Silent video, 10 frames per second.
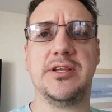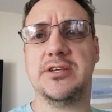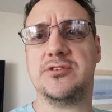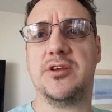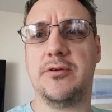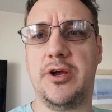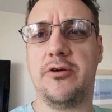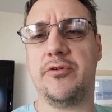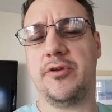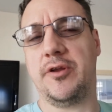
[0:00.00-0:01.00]

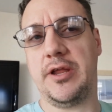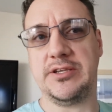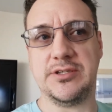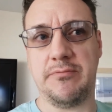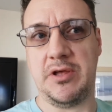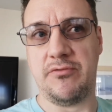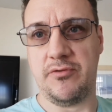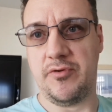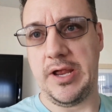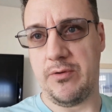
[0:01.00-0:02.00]
Her and the niece and
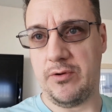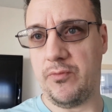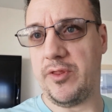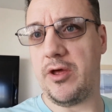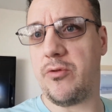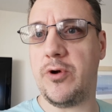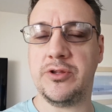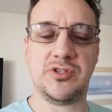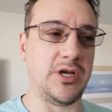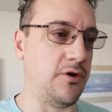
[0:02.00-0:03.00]
mother are in with the other
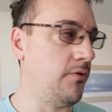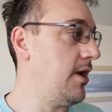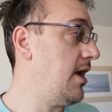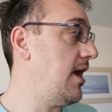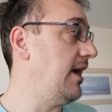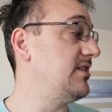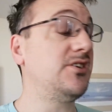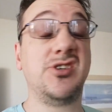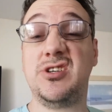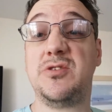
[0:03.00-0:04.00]
one. So it's
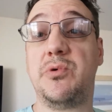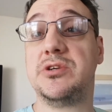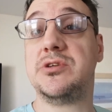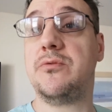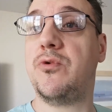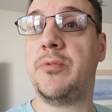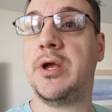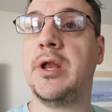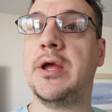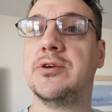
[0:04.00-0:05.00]
actually surprisingly roomy
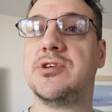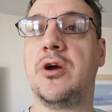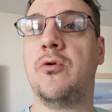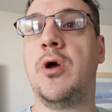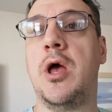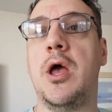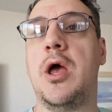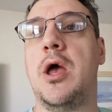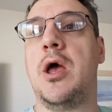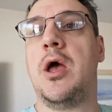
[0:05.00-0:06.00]
in here. So
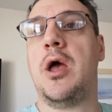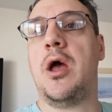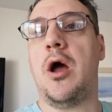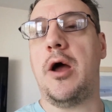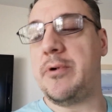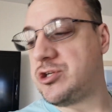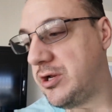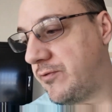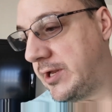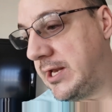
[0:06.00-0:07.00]
I'm
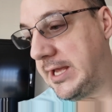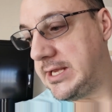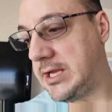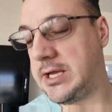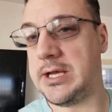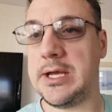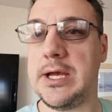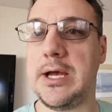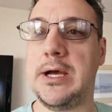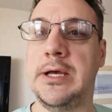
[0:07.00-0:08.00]
actually running late.
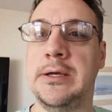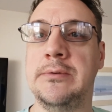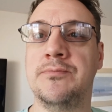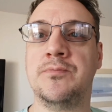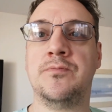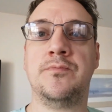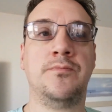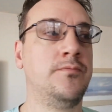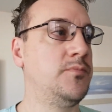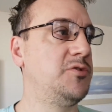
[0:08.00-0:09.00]

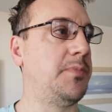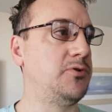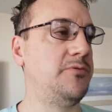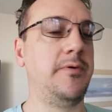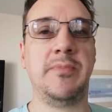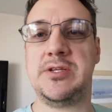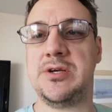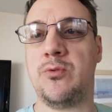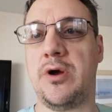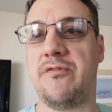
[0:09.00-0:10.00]
I'm supposed to be
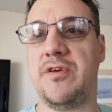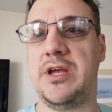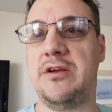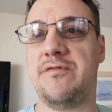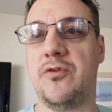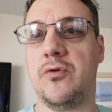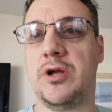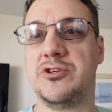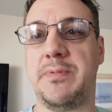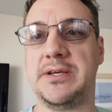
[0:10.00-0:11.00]
meeting wifey for
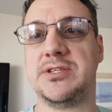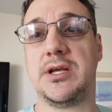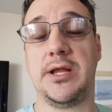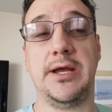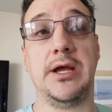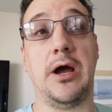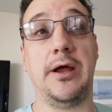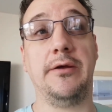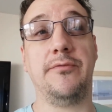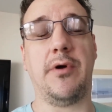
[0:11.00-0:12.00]
lunch. Basically,
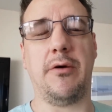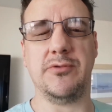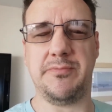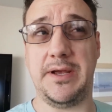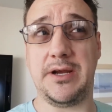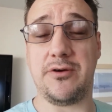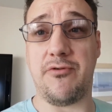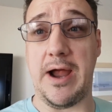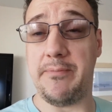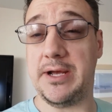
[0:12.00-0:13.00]
I was a bit
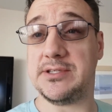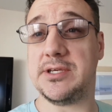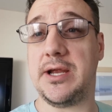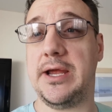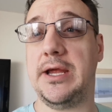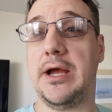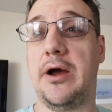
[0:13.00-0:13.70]
crap yesterday.